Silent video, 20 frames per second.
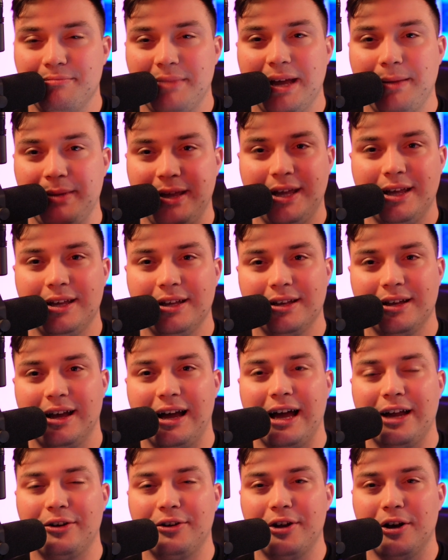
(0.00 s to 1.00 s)
Maybe,
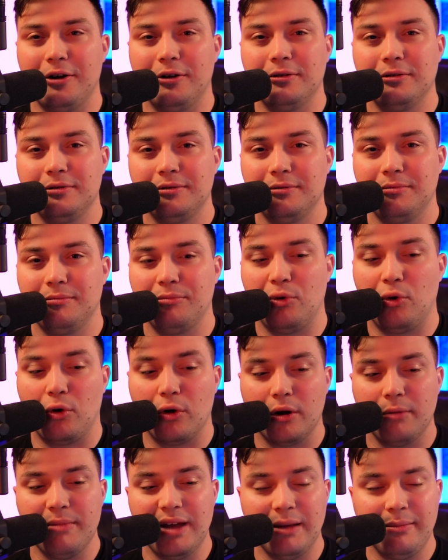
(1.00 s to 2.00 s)
I don't know,
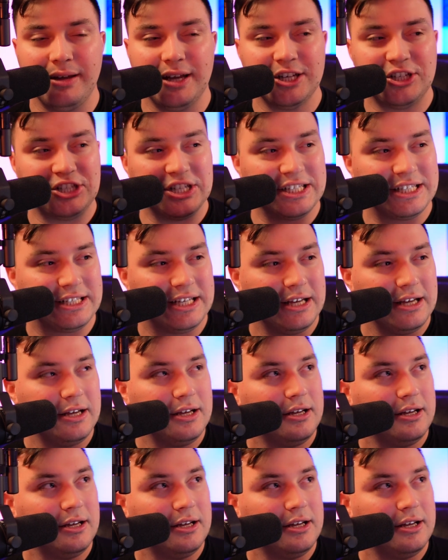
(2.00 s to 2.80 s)
or maybe it's just